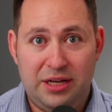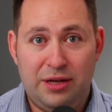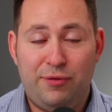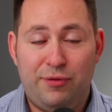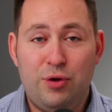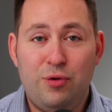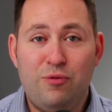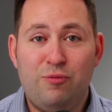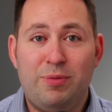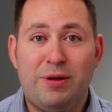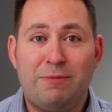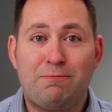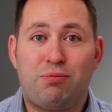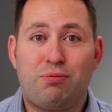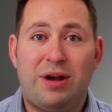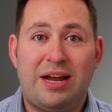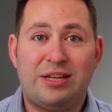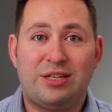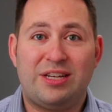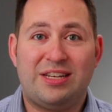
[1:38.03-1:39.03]
If you've been
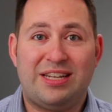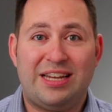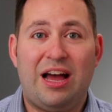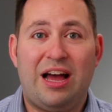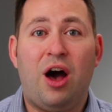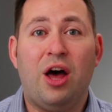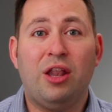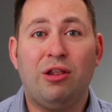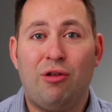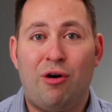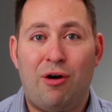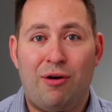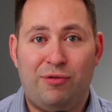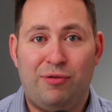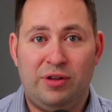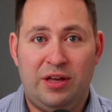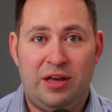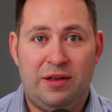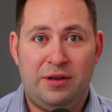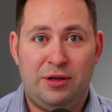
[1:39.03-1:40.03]
present
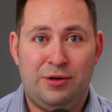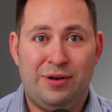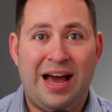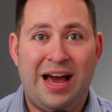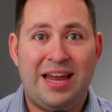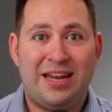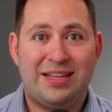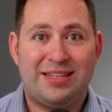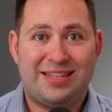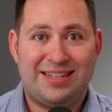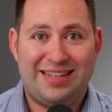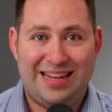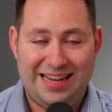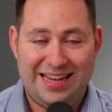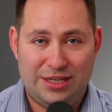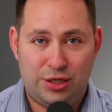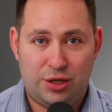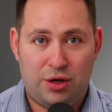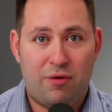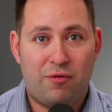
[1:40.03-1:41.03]
unlawfully in the United
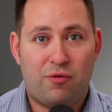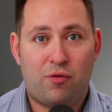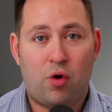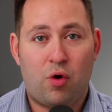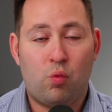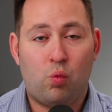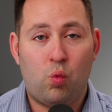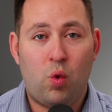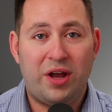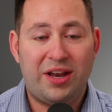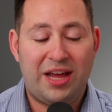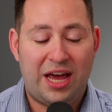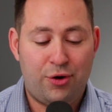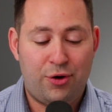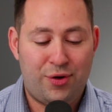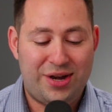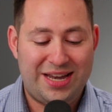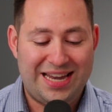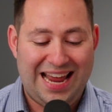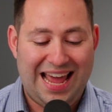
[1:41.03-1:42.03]
States for
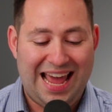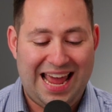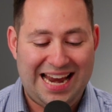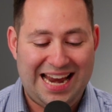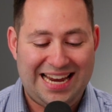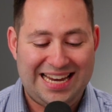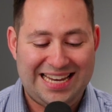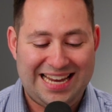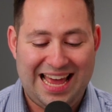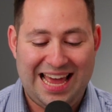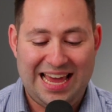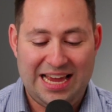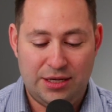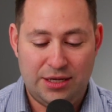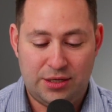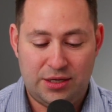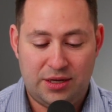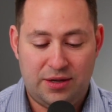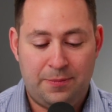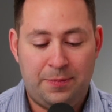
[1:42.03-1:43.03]
180
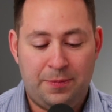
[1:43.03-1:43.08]
days,